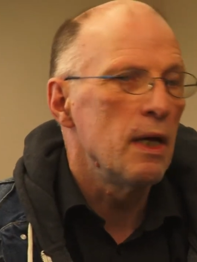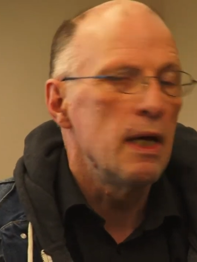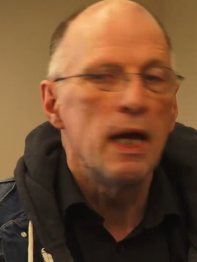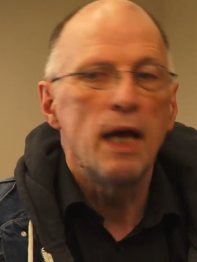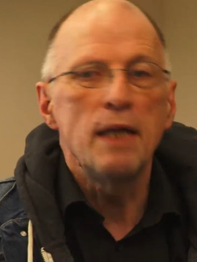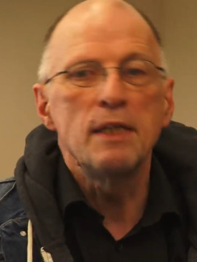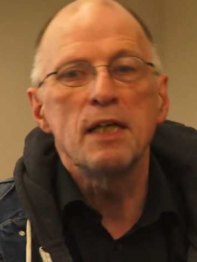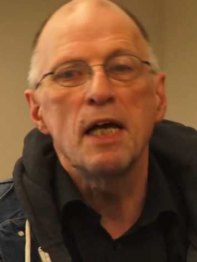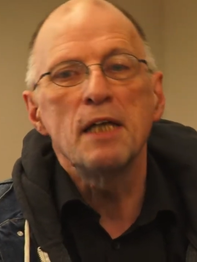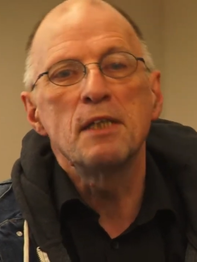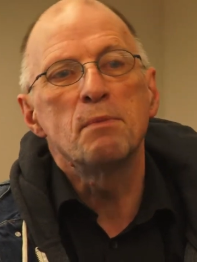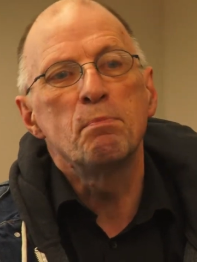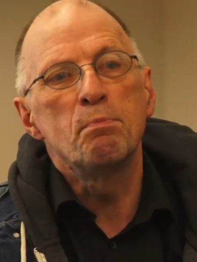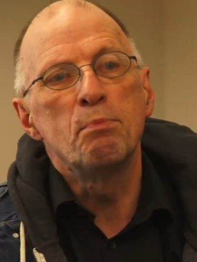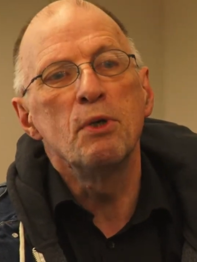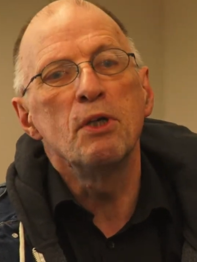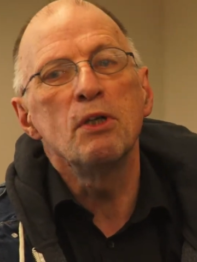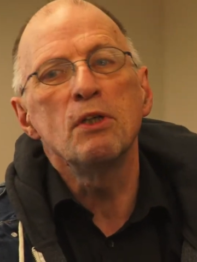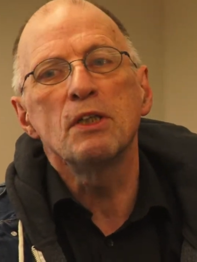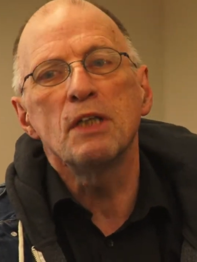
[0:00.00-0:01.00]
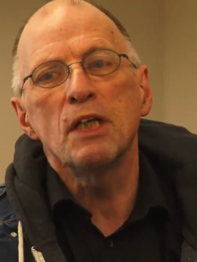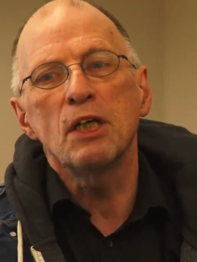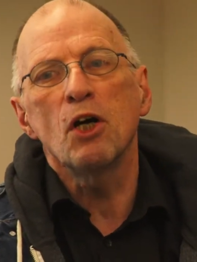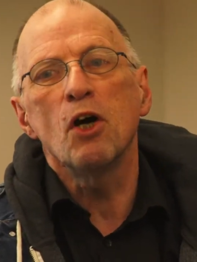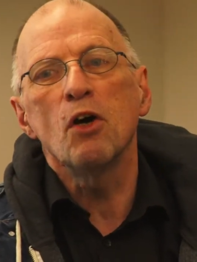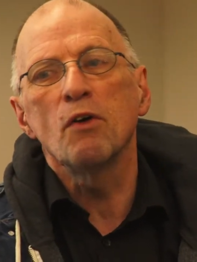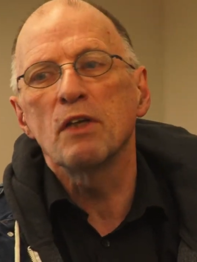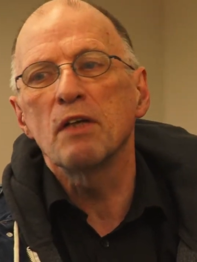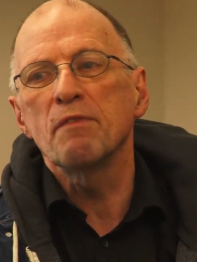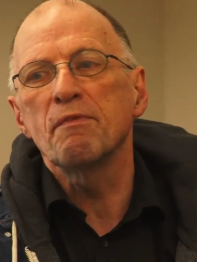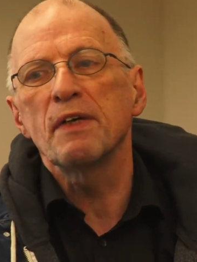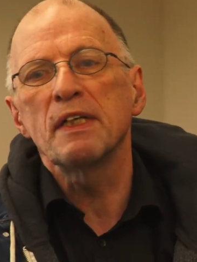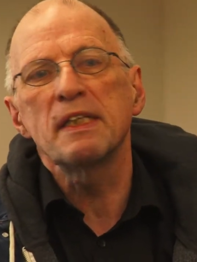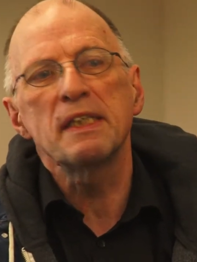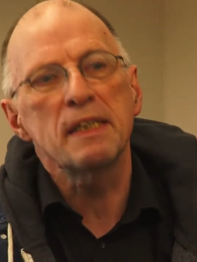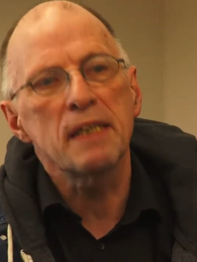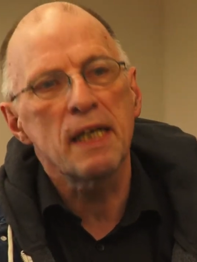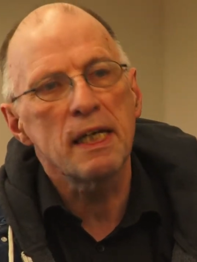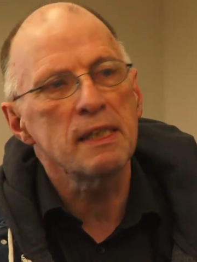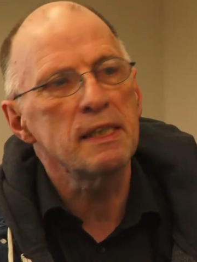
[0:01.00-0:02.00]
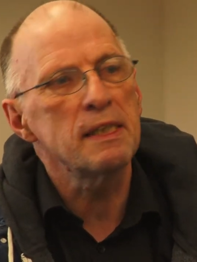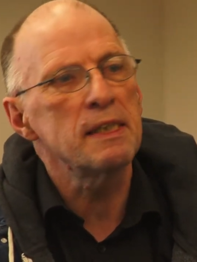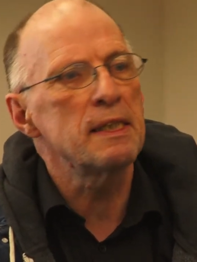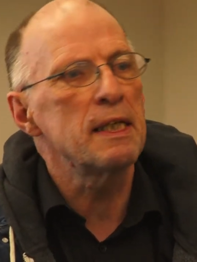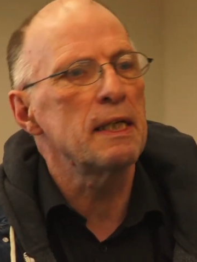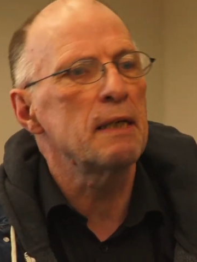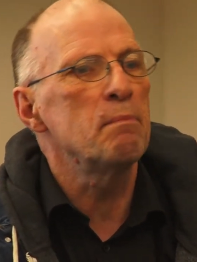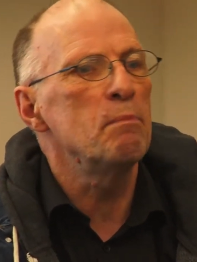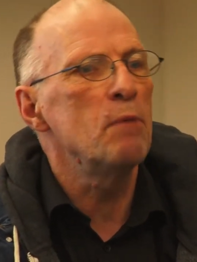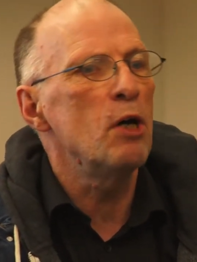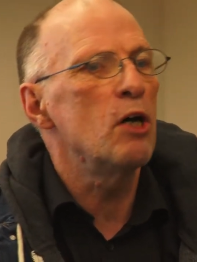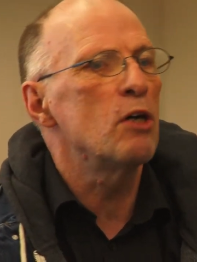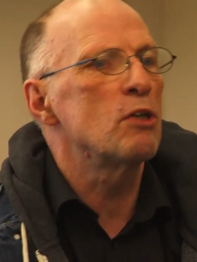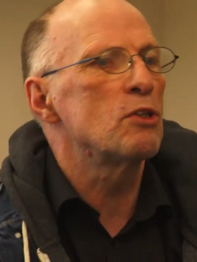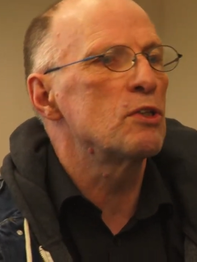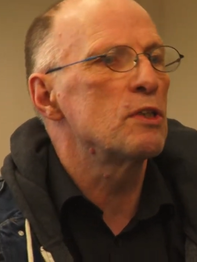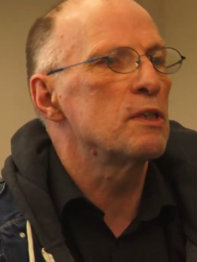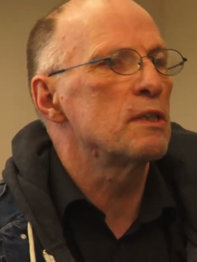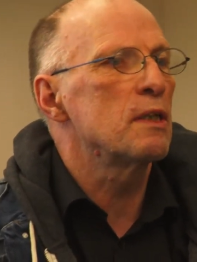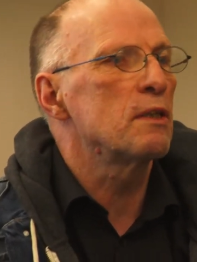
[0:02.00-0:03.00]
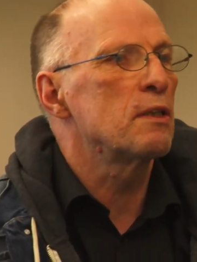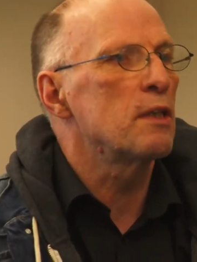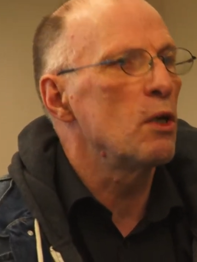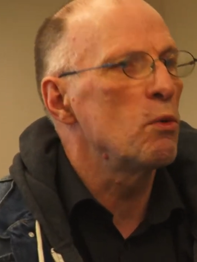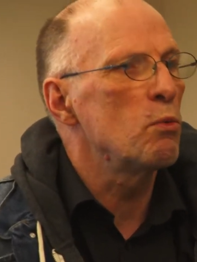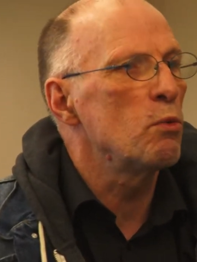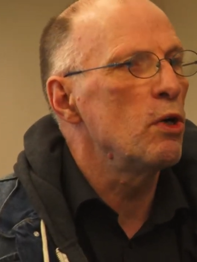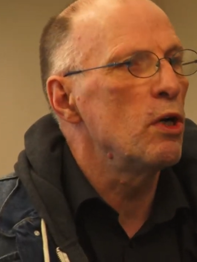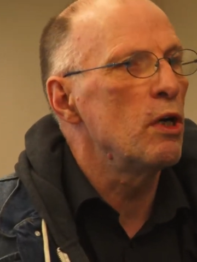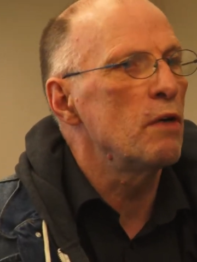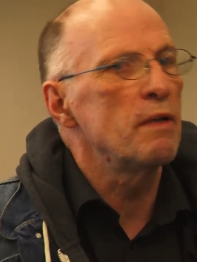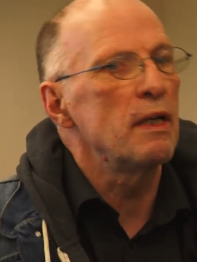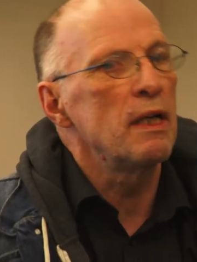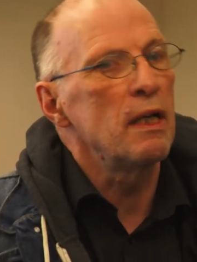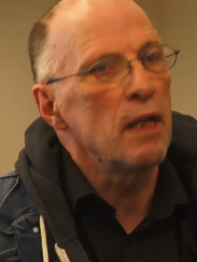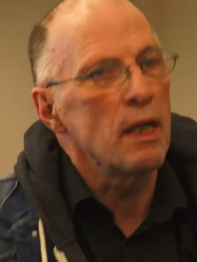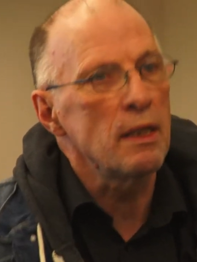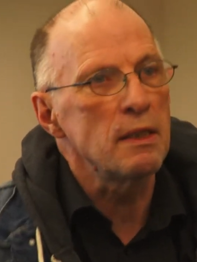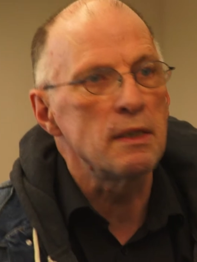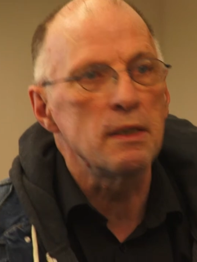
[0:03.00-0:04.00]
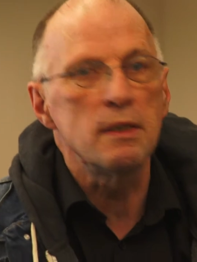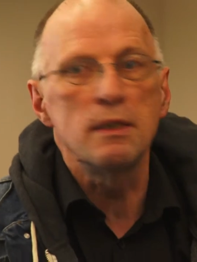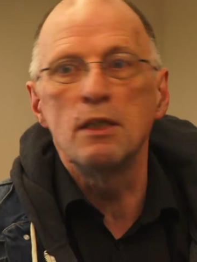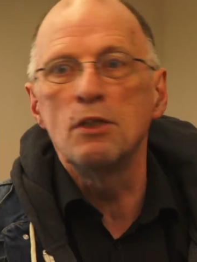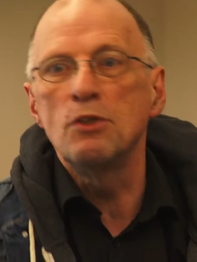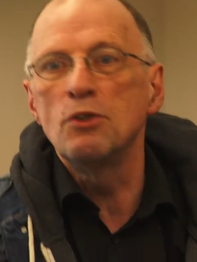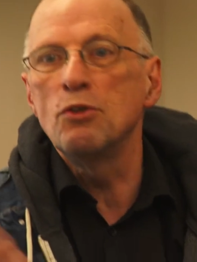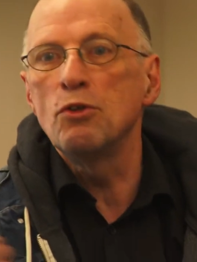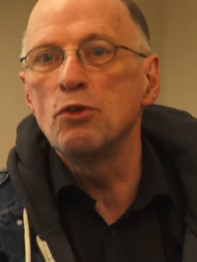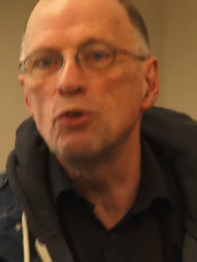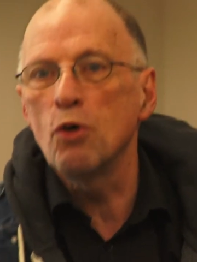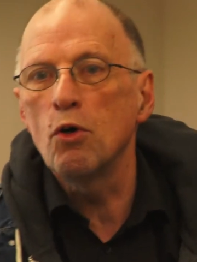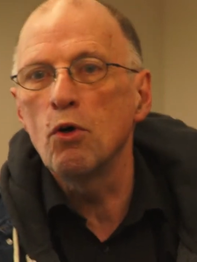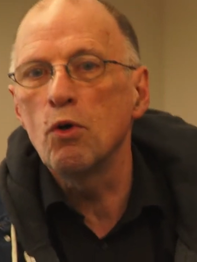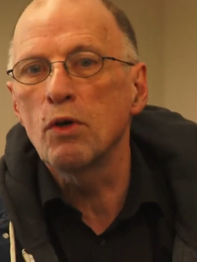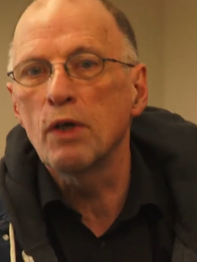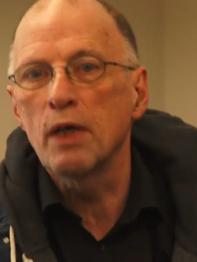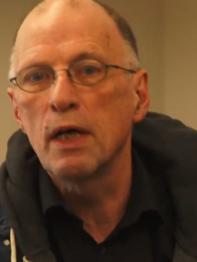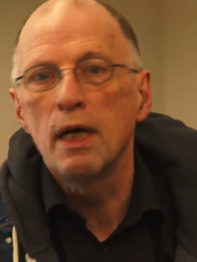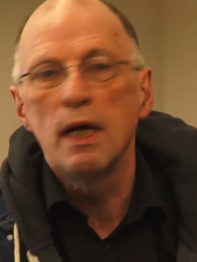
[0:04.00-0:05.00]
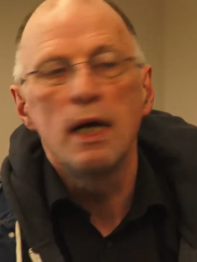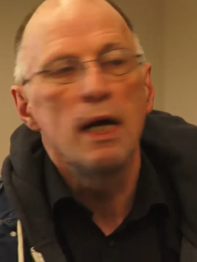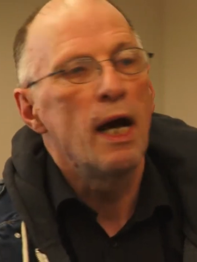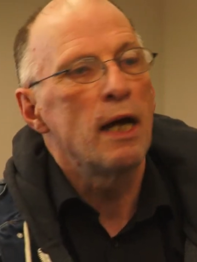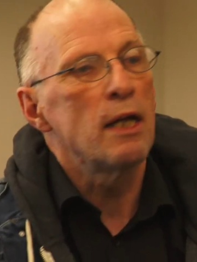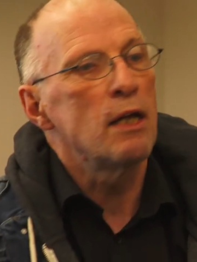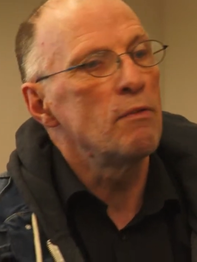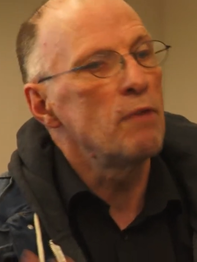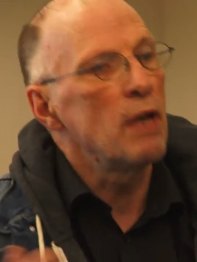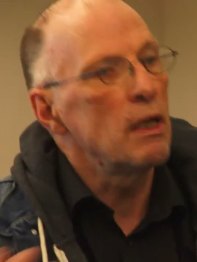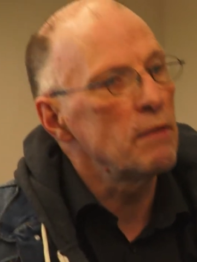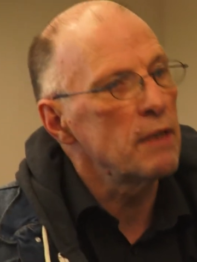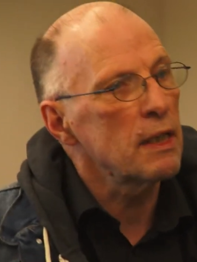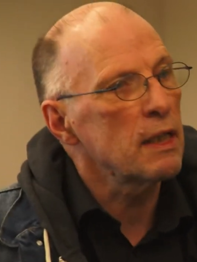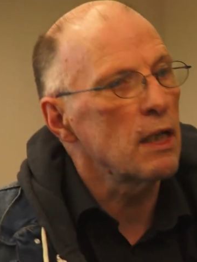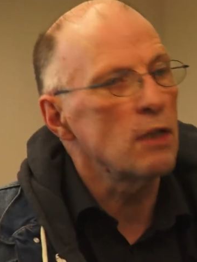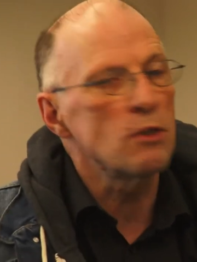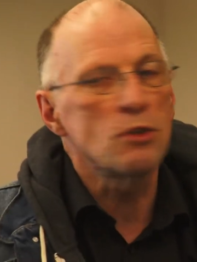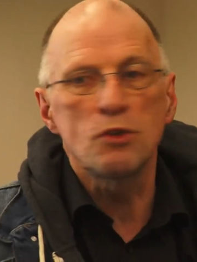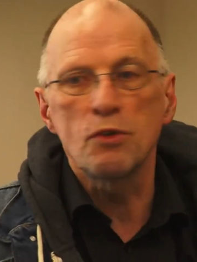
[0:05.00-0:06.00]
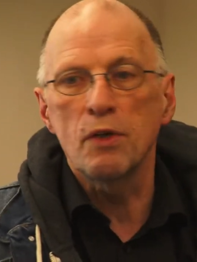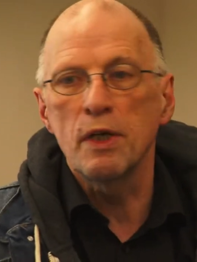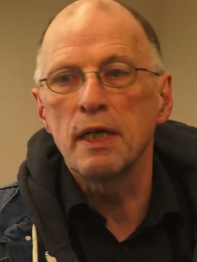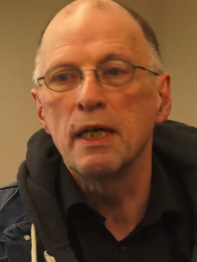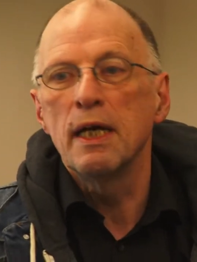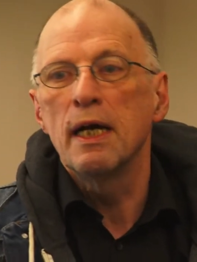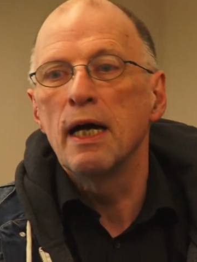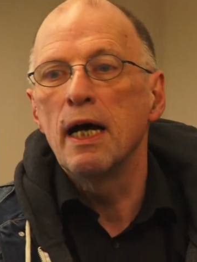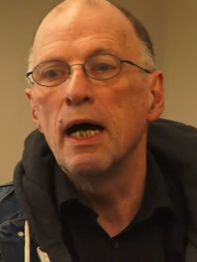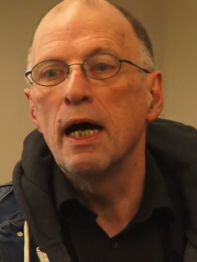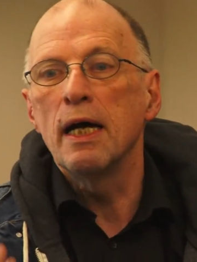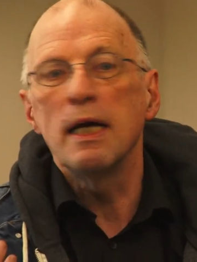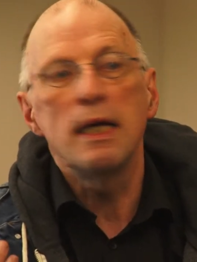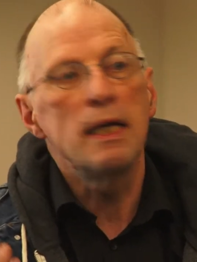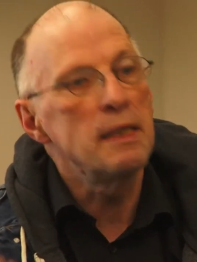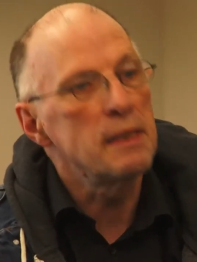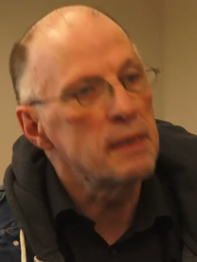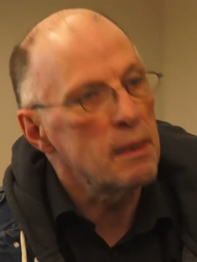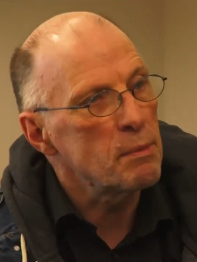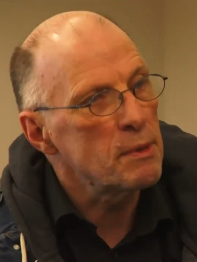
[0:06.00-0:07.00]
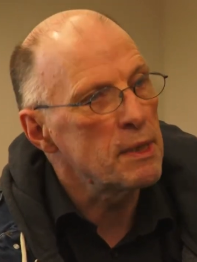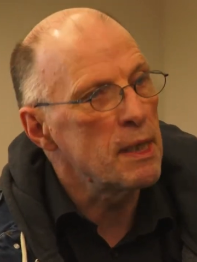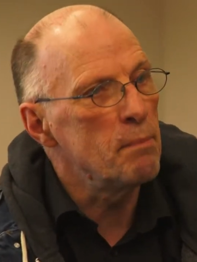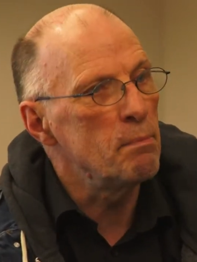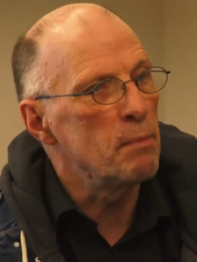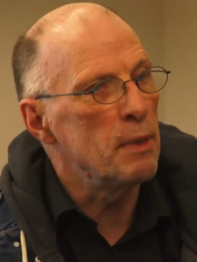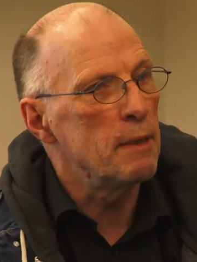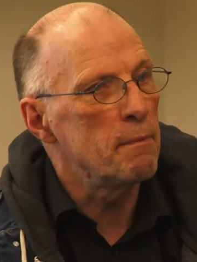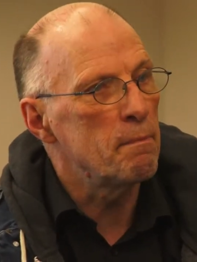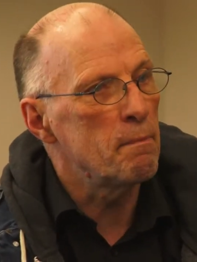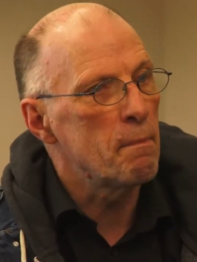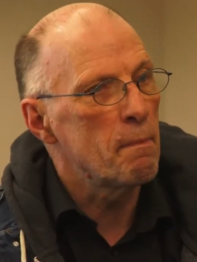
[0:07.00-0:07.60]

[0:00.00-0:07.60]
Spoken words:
It's building on the fantastic marches that there were in London and New York and around the country in September.